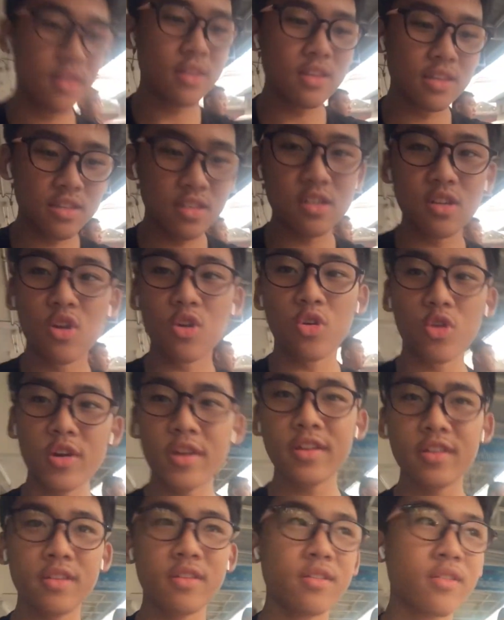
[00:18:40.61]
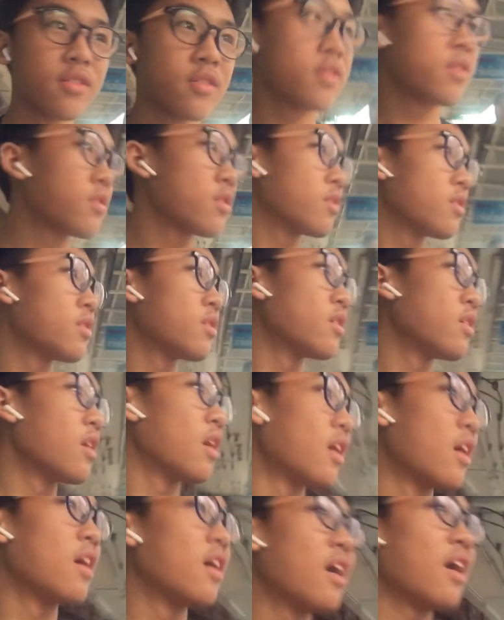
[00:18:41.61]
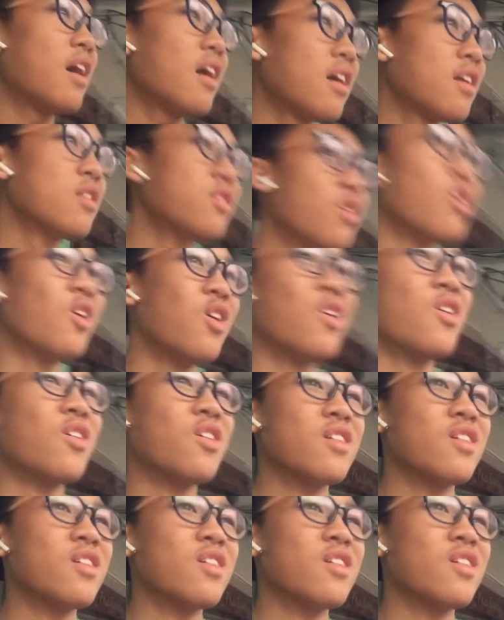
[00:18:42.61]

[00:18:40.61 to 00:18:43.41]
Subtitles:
This is awkward. Huh? No!